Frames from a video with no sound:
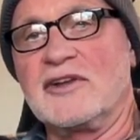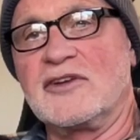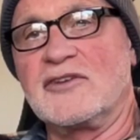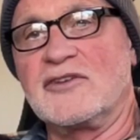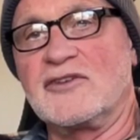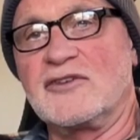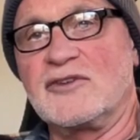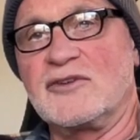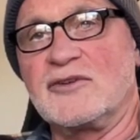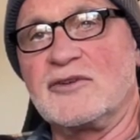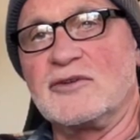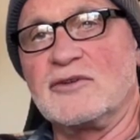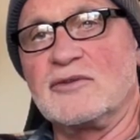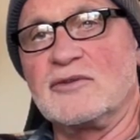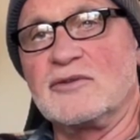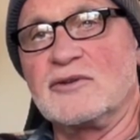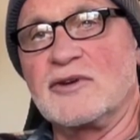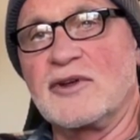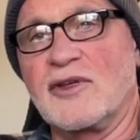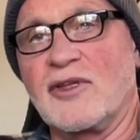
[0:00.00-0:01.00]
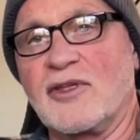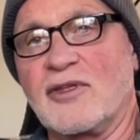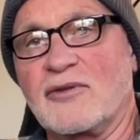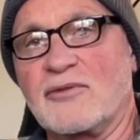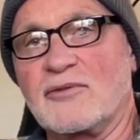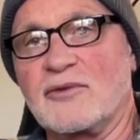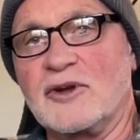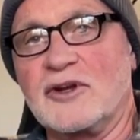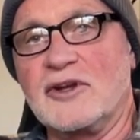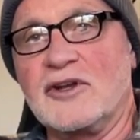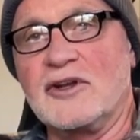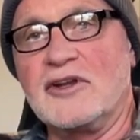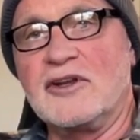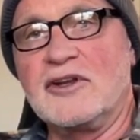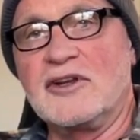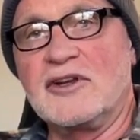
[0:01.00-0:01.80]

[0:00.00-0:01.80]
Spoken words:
2, 3,